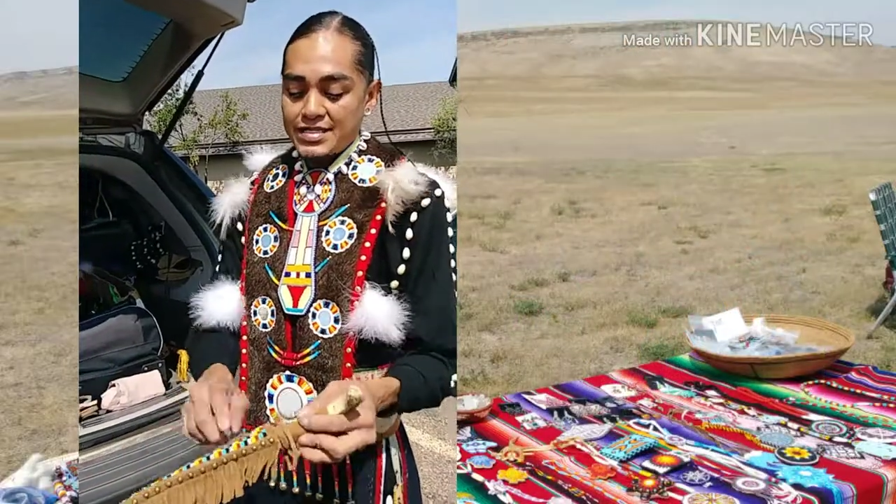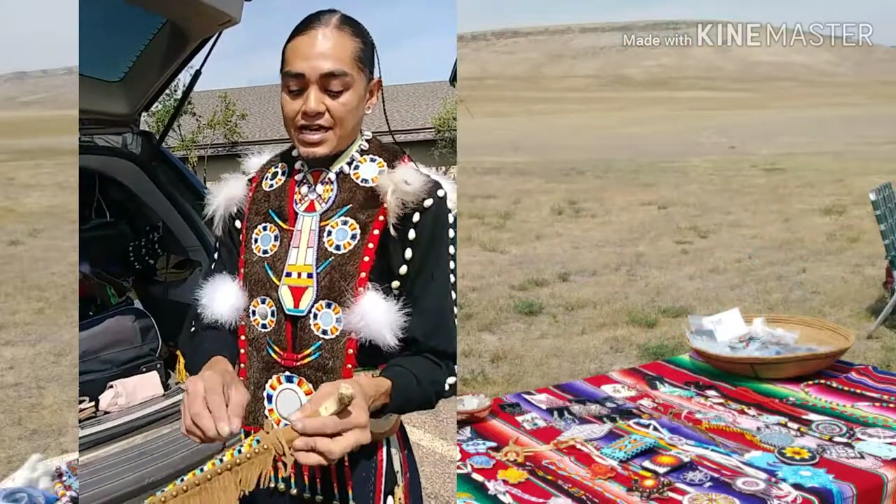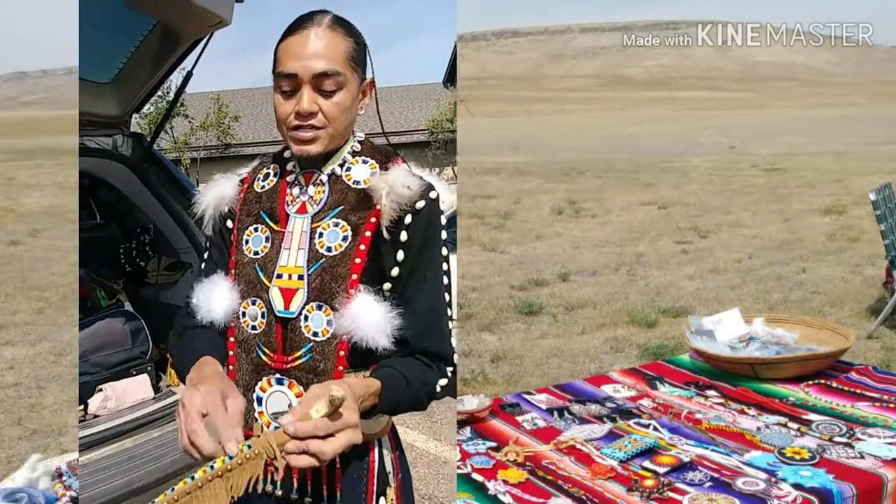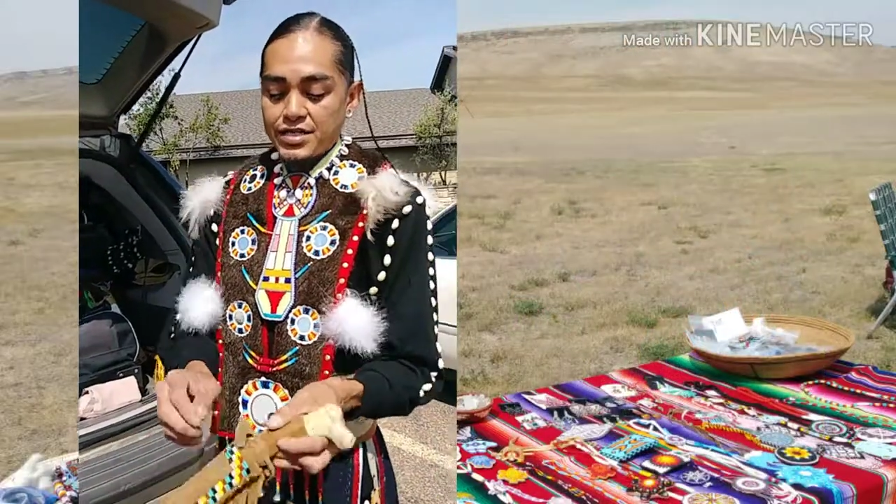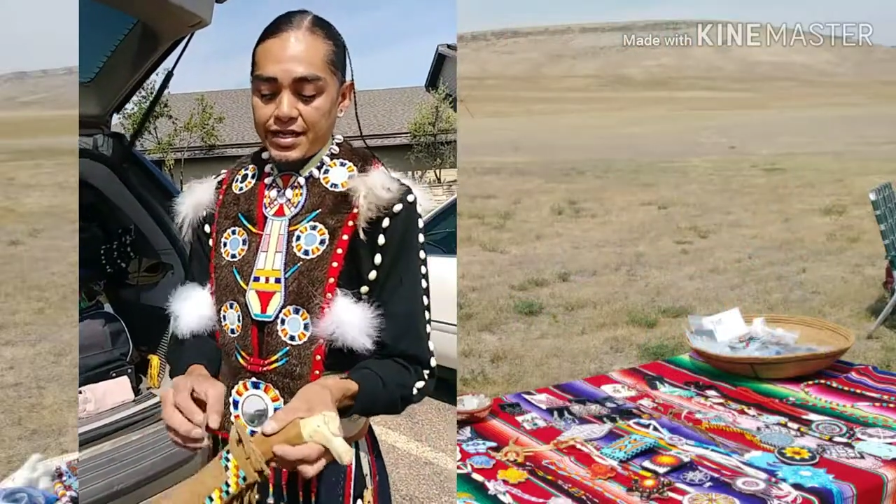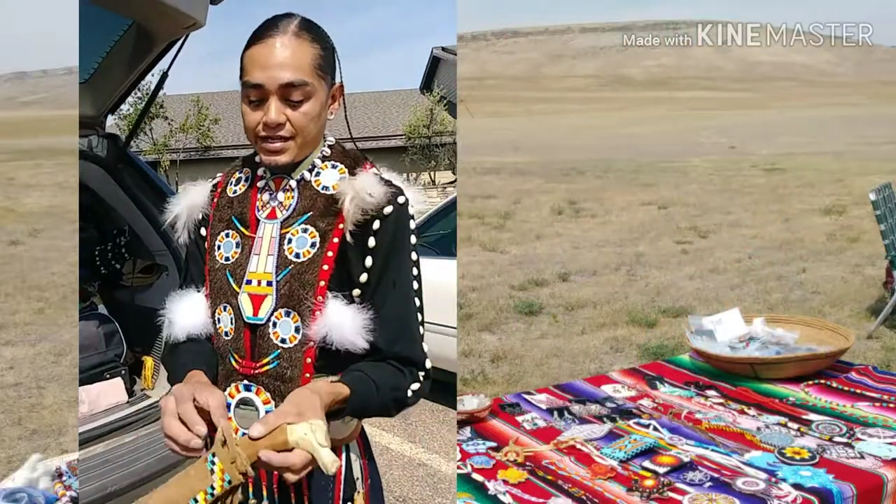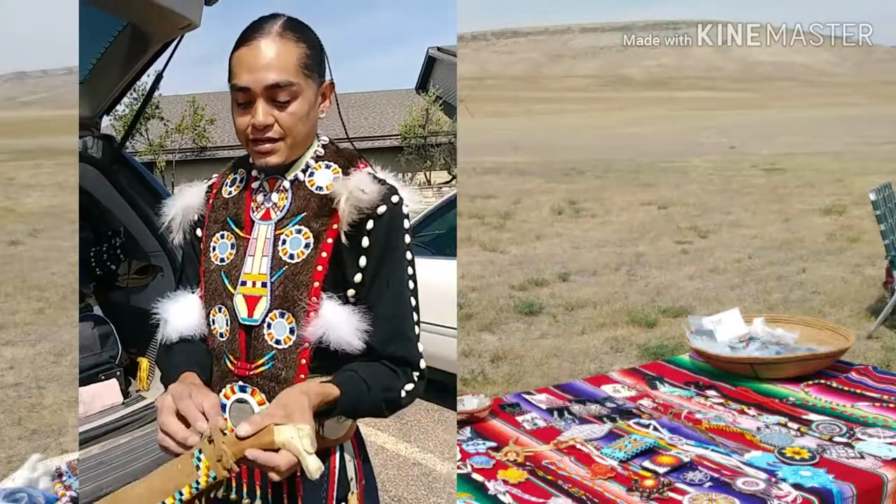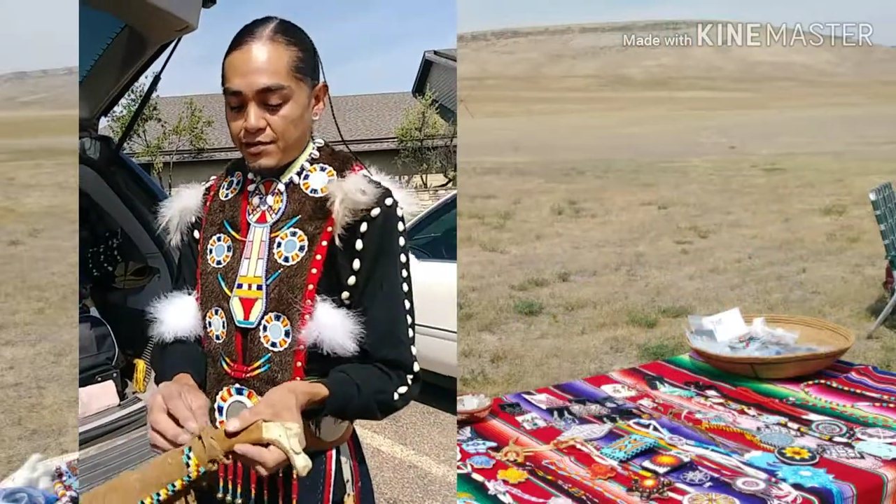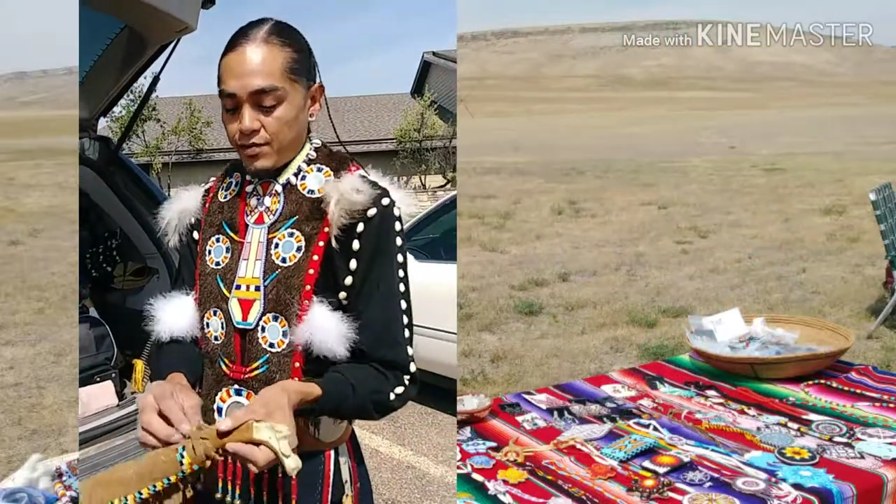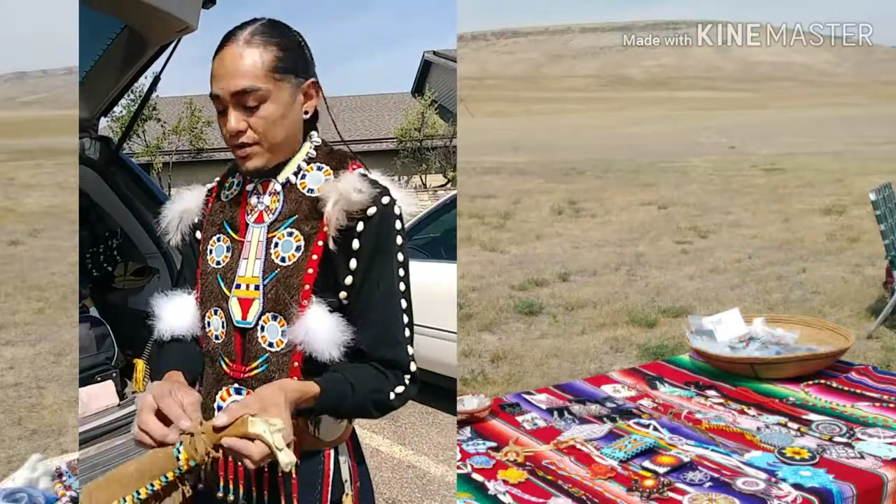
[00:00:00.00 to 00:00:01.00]
it's actually in
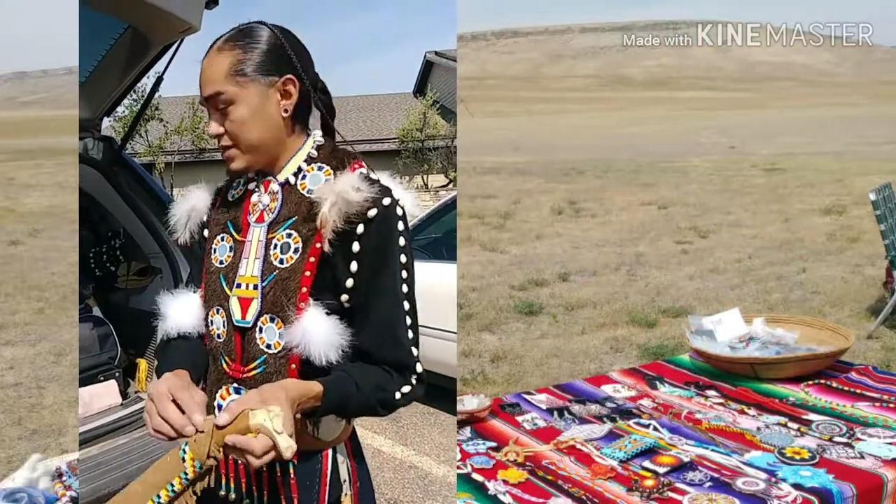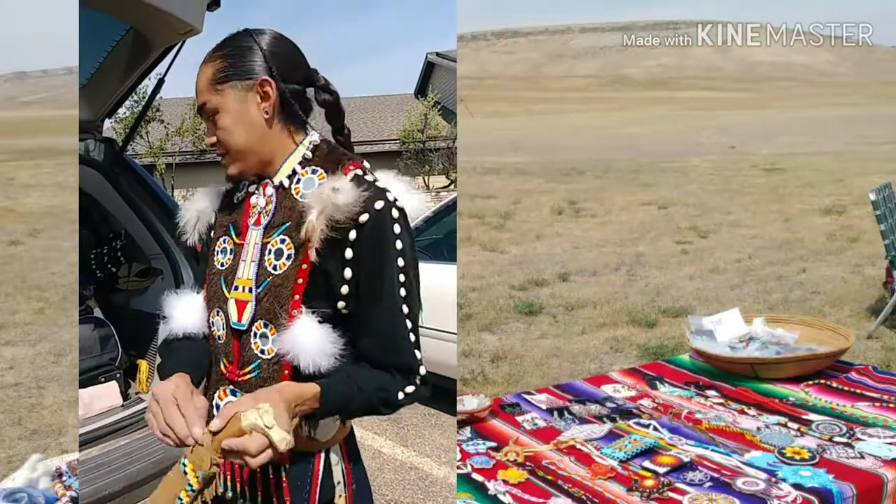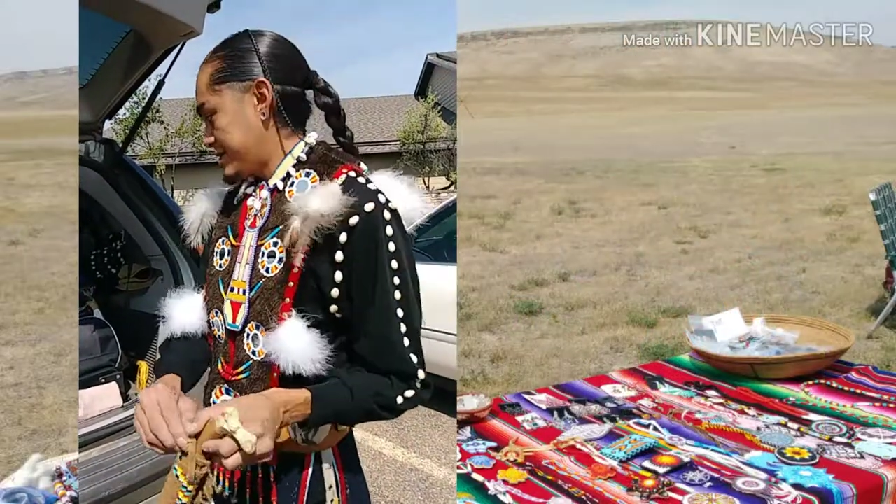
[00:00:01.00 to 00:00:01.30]
there, but